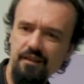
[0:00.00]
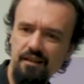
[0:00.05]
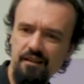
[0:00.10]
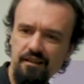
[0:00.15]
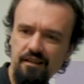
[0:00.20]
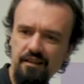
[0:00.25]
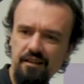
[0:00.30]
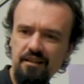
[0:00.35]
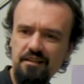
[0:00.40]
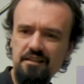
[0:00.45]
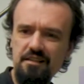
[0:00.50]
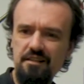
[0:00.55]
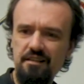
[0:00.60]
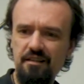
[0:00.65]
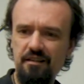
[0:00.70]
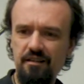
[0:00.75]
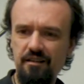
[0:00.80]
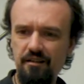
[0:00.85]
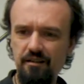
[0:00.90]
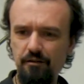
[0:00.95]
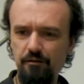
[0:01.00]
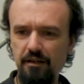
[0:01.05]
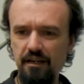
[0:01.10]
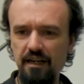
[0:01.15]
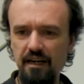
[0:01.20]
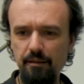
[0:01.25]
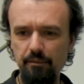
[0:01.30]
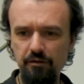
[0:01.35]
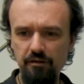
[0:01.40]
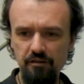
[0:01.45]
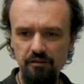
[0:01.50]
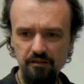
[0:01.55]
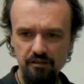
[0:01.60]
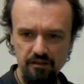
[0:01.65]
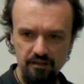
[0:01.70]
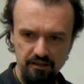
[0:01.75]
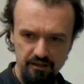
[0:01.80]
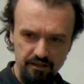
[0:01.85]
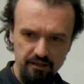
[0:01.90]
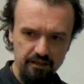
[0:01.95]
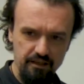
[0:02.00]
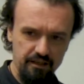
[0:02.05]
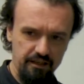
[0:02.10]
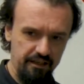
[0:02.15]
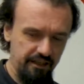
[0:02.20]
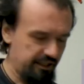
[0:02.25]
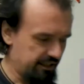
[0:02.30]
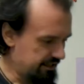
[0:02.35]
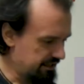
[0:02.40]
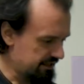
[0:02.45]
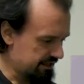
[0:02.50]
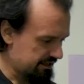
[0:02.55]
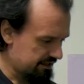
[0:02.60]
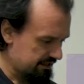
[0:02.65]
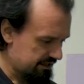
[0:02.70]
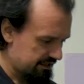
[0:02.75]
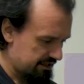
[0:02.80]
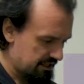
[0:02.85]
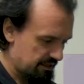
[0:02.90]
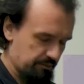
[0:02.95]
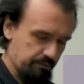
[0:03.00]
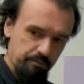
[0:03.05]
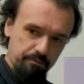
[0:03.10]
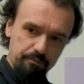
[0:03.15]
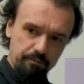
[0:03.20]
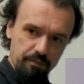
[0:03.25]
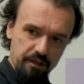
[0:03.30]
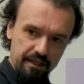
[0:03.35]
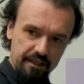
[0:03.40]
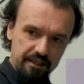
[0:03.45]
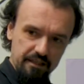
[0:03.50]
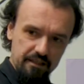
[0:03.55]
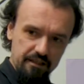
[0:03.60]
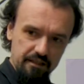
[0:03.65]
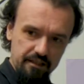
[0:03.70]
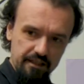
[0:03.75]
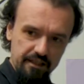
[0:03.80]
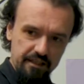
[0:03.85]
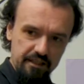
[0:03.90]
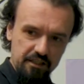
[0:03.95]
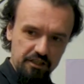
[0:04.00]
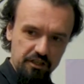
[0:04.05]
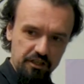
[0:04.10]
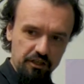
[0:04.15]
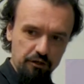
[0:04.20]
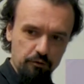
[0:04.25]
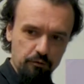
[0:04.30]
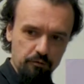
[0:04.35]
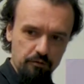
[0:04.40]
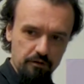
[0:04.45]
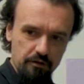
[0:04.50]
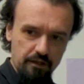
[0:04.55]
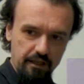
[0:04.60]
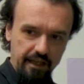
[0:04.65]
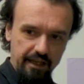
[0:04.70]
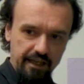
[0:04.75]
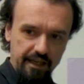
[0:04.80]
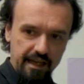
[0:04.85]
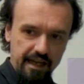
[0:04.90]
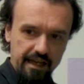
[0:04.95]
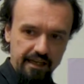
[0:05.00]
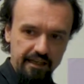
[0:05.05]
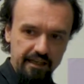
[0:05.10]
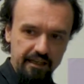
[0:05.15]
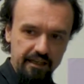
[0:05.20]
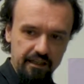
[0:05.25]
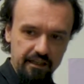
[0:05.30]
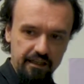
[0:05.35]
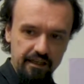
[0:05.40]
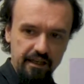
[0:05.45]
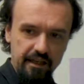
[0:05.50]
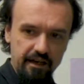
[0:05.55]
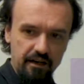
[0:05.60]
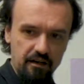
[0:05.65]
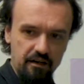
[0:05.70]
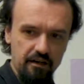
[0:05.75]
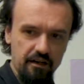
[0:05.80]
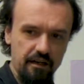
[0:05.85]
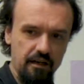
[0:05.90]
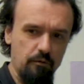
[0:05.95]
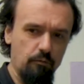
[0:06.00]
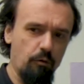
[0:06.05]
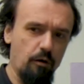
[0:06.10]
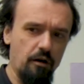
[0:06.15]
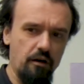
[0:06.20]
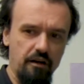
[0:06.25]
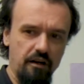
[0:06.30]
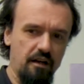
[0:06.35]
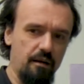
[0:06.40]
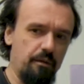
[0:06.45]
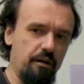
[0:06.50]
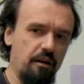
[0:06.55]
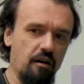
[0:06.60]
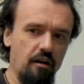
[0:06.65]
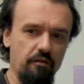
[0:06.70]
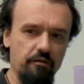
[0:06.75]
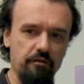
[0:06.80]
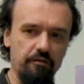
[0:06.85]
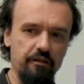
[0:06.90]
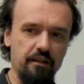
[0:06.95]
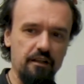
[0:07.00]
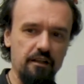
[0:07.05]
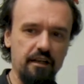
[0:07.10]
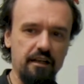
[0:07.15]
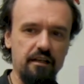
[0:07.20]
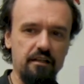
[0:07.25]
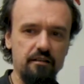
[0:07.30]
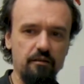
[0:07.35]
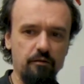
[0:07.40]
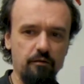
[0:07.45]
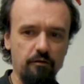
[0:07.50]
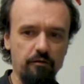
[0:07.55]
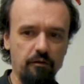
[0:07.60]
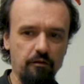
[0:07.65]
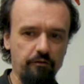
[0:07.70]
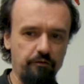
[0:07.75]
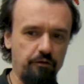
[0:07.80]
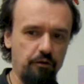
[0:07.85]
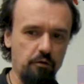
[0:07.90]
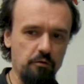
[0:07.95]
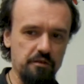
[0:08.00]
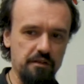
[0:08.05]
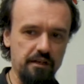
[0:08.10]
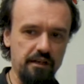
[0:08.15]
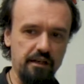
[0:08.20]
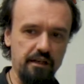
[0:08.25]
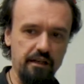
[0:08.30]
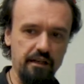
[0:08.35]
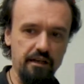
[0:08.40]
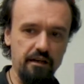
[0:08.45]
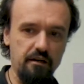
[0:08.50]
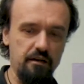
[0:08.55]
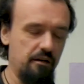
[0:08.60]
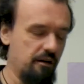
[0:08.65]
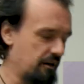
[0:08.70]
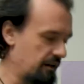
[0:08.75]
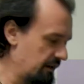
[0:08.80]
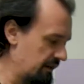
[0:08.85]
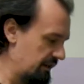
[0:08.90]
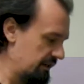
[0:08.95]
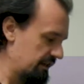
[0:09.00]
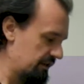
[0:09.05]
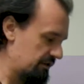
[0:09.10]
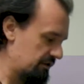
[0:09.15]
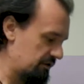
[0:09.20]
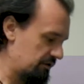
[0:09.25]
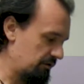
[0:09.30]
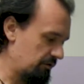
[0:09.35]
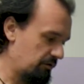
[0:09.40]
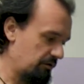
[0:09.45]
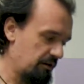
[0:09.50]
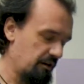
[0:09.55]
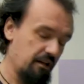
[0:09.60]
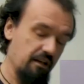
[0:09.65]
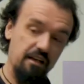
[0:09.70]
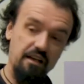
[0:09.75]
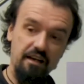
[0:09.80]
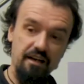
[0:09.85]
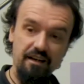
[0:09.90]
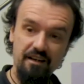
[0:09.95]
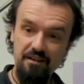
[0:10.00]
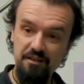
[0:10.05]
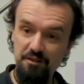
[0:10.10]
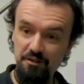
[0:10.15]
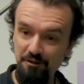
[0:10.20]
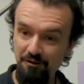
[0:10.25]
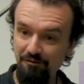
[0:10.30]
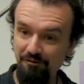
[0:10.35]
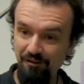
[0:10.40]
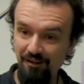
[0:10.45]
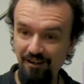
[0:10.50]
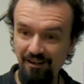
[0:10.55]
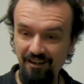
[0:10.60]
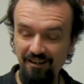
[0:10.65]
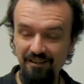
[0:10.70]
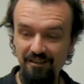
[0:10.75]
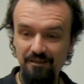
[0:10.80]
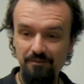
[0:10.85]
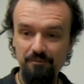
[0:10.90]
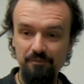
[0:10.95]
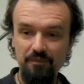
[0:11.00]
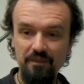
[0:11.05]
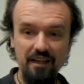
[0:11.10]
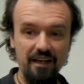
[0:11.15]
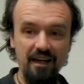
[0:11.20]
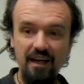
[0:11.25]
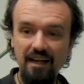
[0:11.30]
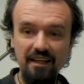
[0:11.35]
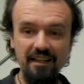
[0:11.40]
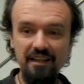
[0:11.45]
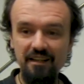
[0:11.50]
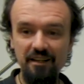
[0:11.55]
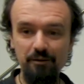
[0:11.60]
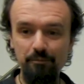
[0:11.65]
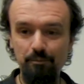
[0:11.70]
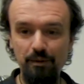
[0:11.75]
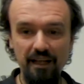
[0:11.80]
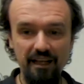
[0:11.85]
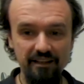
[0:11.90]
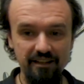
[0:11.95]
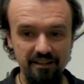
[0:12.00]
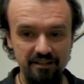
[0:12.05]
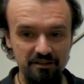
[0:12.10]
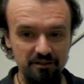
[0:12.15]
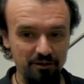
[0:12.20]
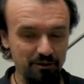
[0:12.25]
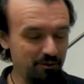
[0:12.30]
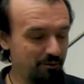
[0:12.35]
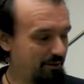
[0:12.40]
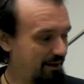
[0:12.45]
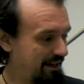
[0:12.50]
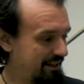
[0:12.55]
this green apple. I'm gonna need this split in two, like hanging in air and water coming off of it, like frozen in air. So far I didn't plan this through. I